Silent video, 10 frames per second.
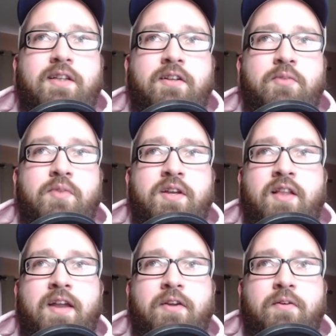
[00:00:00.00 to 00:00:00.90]
went
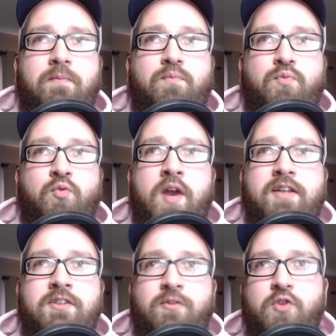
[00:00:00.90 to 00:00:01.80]
like Red Eyes
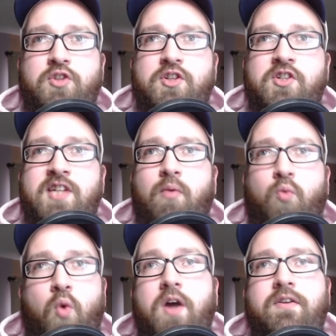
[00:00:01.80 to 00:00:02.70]
Fusion set
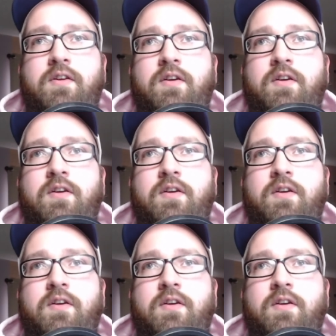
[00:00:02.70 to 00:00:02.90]
1.